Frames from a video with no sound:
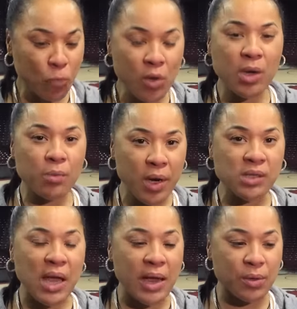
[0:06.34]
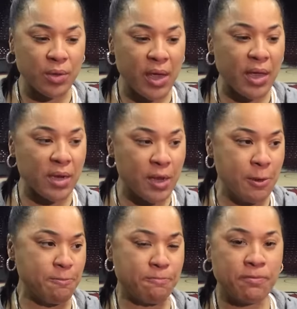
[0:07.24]
We're excited. We had
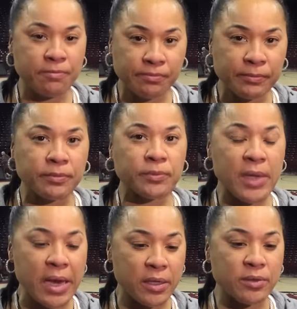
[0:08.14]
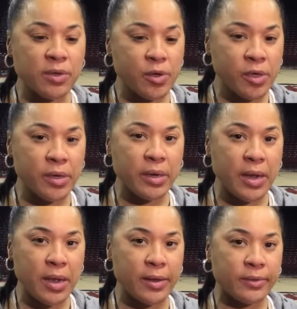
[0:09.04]
a good
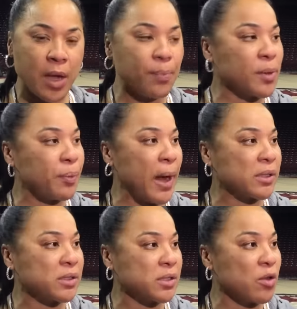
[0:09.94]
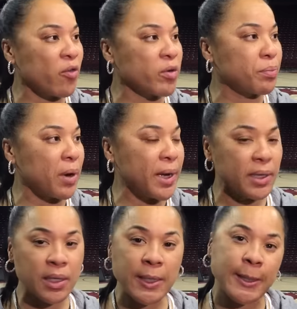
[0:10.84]
couple of practices over the break.
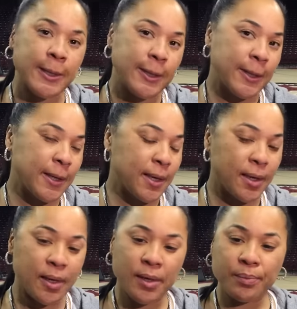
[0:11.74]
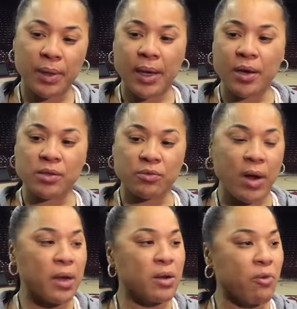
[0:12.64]
Players are
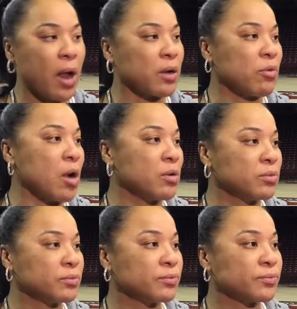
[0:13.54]
ready to rock and roll.